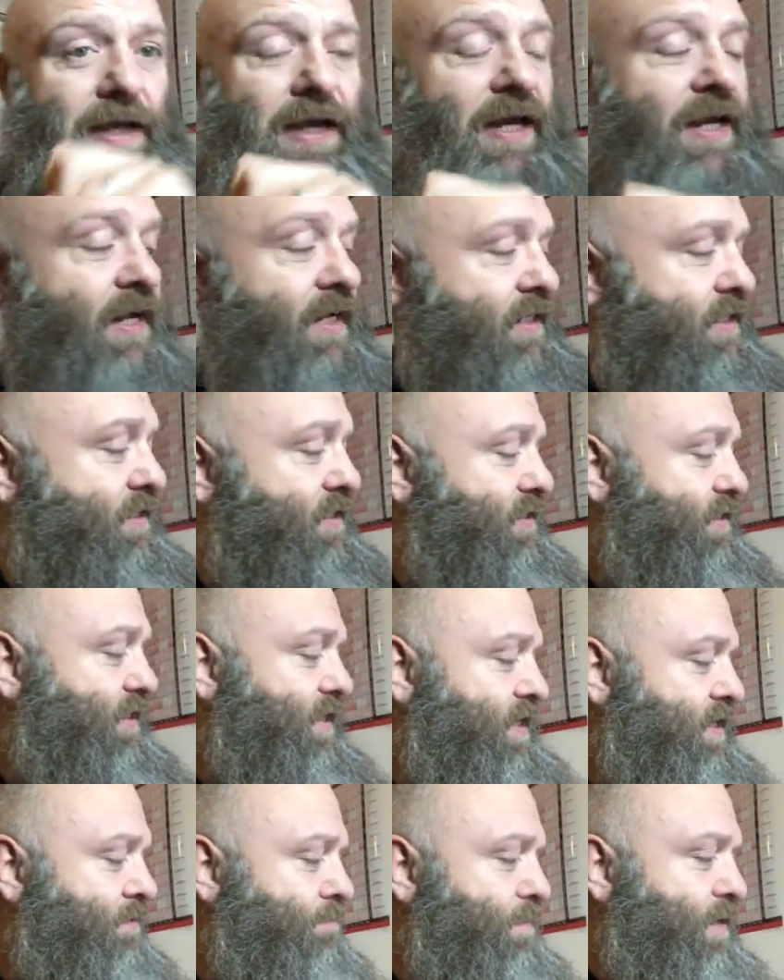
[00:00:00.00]
it's
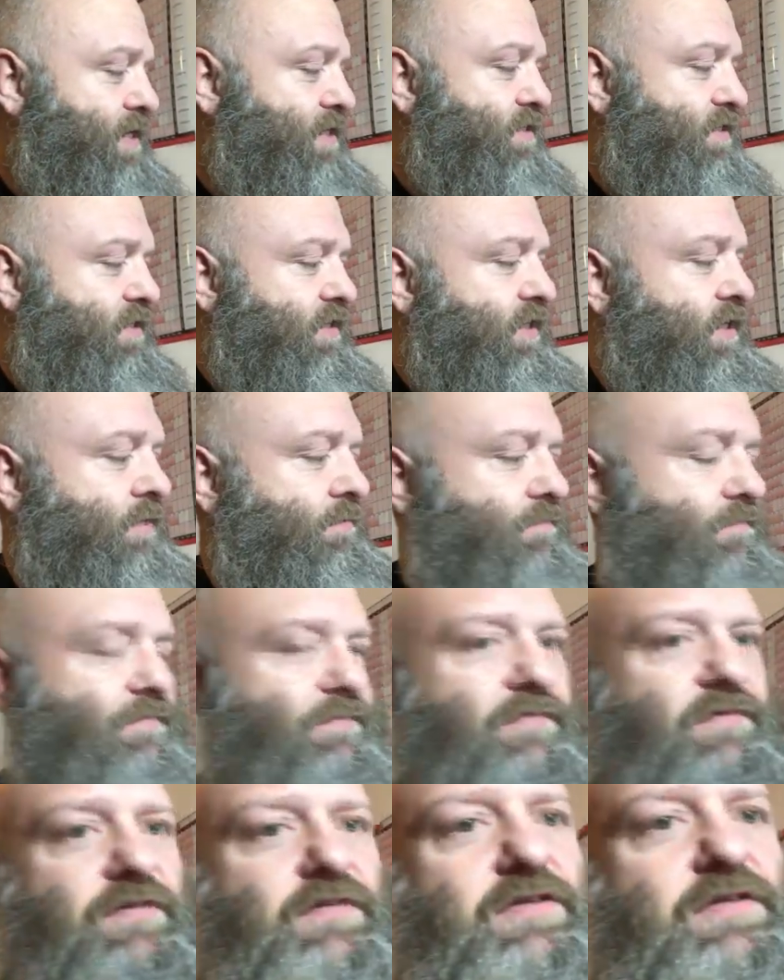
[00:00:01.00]
basically,
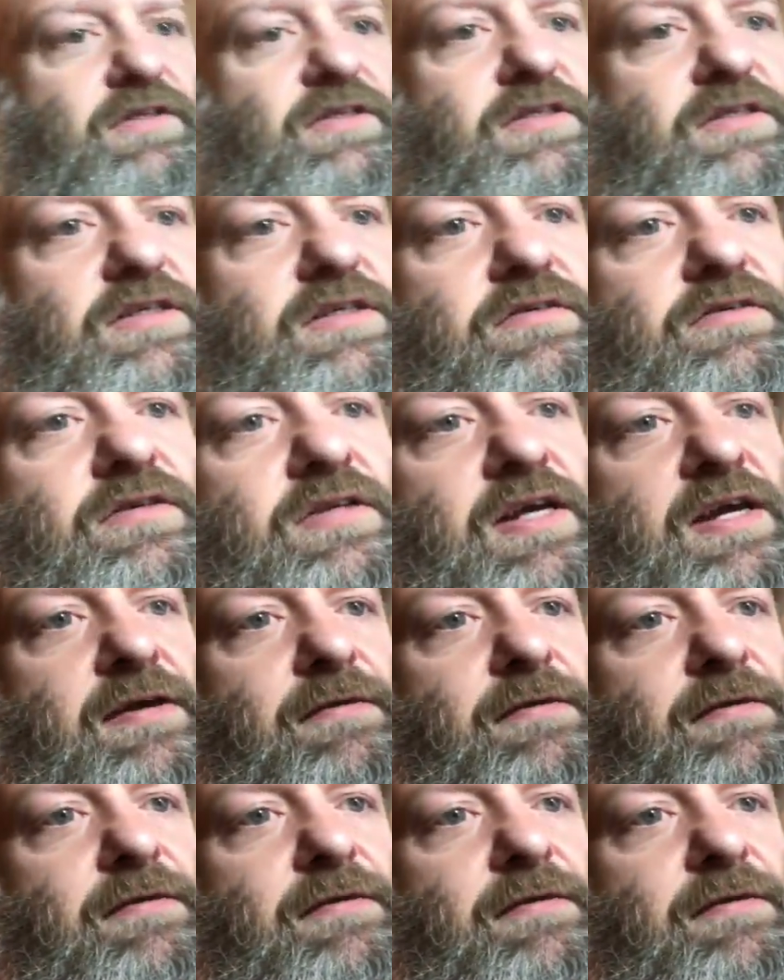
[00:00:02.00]
can you see it on that?